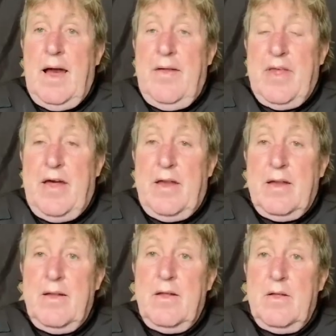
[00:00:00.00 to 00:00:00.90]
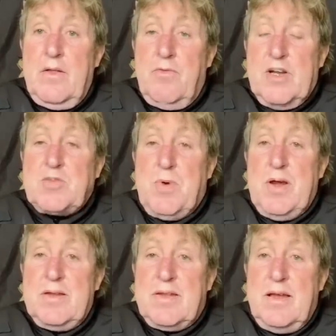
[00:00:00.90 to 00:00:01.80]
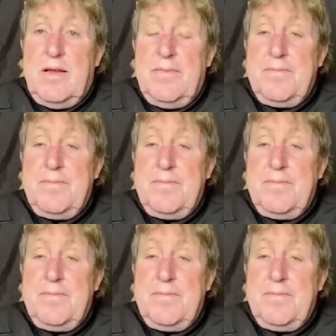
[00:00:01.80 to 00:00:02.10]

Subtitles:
and then the respirator,